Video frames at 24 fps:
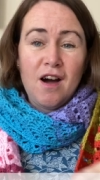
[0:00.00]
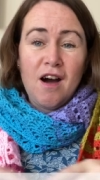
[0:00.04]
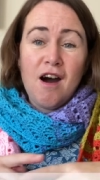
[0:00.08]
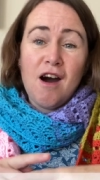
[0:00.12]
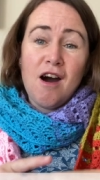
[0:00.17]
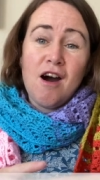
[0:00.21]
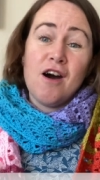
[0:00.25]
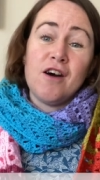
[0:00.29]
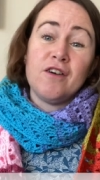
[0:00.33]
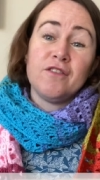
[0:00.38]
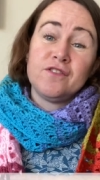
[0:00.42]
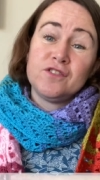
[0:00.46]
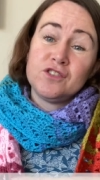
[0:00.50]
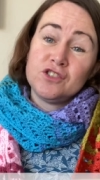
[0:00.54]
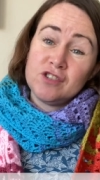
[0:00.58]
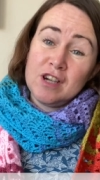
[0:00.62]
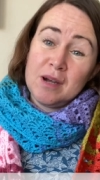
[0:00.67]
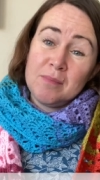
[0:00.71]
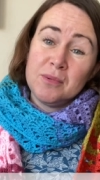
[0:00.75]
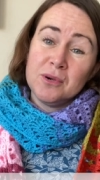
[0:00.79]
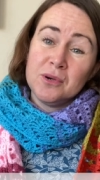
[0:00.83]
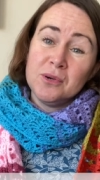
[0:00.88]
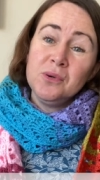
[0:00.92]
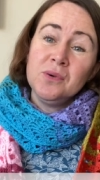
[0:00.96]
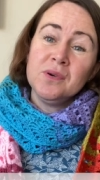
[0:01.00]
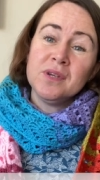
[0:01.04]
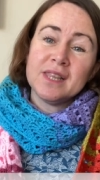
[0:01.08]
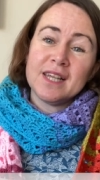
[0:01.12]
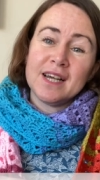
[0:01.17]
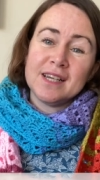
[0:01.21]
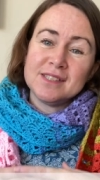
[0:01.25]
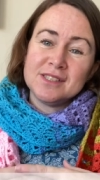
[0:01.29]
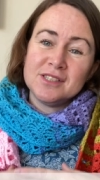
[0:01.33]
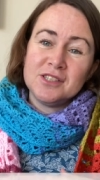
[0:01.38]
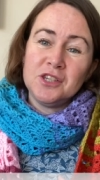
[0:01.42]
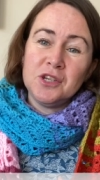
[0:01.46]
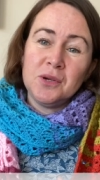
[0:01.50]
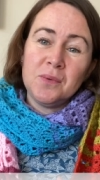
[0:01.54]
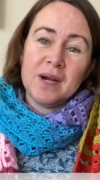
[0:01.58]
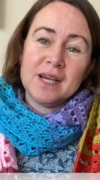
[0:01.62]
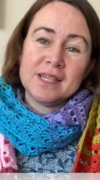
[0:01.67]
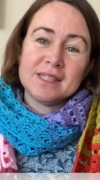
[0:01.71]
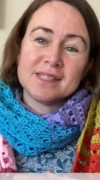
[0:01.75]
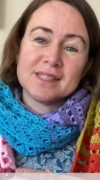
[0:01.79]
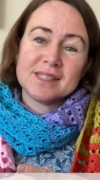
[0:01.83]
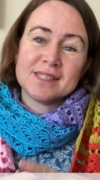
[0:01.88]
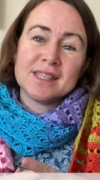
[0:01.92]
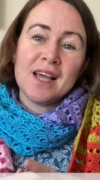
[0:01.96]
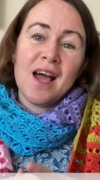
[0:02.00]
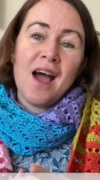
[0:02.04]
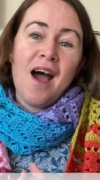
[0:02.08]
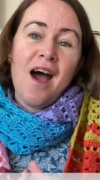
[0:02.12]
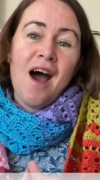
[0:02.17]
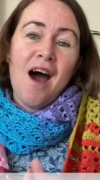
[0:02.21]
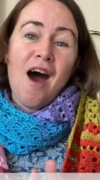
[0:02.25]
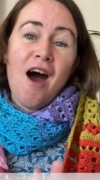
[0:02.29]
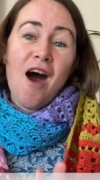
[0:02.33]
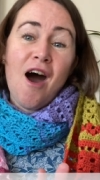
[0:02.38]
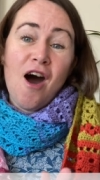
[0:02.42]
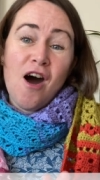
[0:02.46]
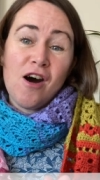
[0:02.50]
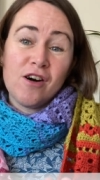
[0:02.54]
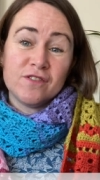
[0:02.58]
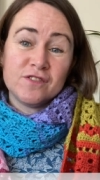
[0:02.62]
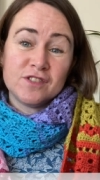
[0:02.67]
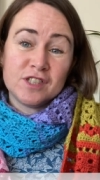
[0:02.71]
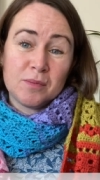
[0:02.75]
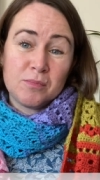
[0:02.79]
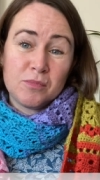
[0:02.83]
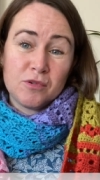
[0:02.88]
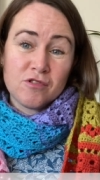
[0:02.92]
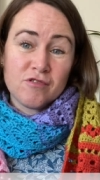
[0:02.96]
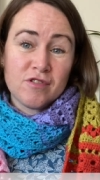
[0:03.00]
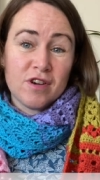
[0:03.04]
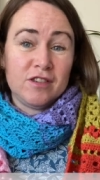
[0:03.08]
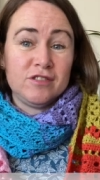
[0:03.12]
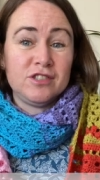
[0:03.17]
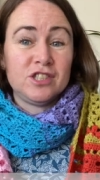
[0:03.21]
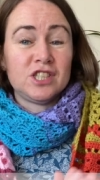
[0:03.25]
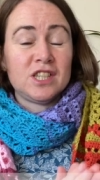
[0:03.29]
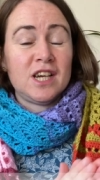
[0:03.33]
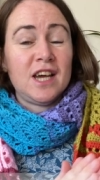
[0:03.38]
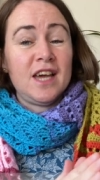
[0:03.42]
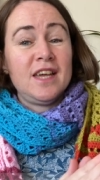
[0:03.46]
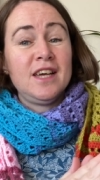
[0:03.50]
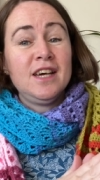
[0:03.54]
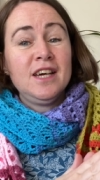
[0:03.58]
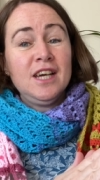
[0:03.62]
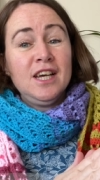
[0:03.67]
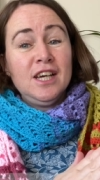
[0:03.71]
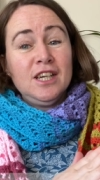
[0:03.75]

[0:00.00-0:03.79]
half treble. That's US half double crochet.